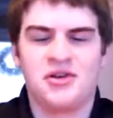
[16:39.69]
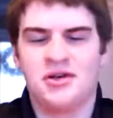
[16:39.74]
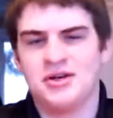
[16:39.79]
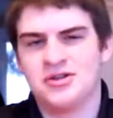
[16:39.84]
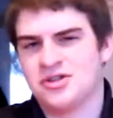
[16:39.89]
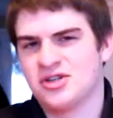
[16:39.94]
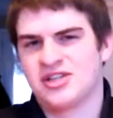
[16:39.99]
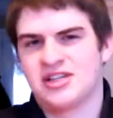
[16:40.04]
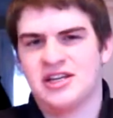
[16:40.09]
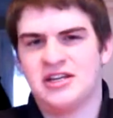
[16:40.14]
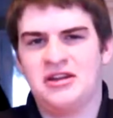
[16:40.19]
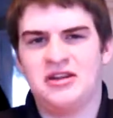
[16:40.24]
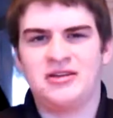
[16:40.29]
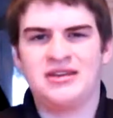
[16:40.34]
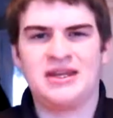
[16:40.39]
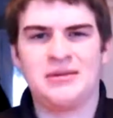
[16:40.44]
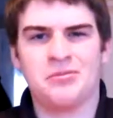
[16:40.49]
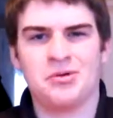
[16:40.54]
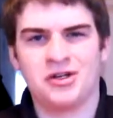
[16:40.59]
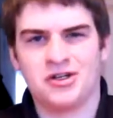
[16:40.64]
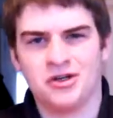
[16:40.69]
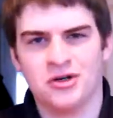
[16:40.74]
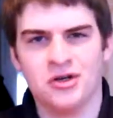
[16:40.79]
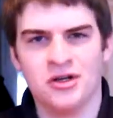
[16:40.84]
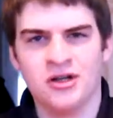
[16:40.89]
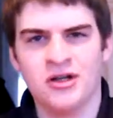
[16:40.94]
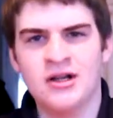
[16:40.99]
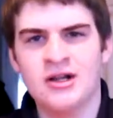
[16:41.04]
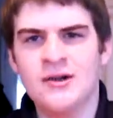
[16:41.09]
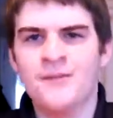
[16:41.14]
you know, just like the
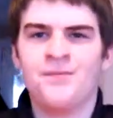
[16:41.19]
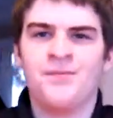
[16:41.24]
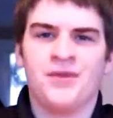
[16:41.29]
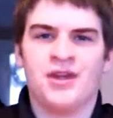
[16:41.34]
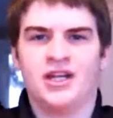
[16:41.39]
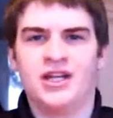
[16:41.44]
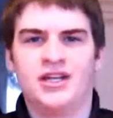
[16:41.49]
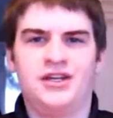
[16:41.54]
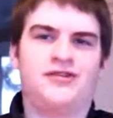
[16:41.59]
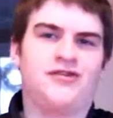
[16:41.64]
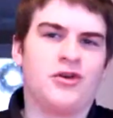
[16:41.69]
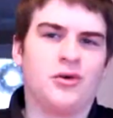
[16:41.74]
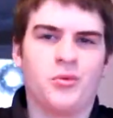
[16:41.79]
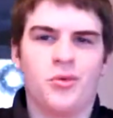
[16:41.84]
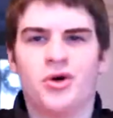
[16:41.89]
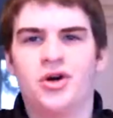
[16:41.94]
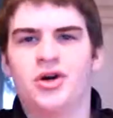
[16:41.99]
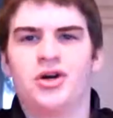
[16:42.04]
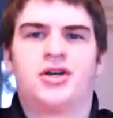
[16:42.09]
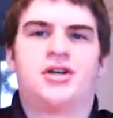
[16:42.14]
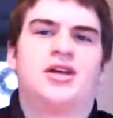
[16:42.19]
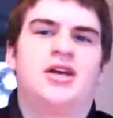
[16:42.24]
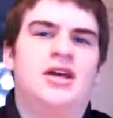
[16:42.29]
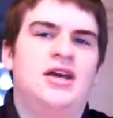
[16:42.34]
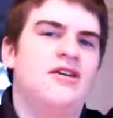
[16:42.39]
typical late for work,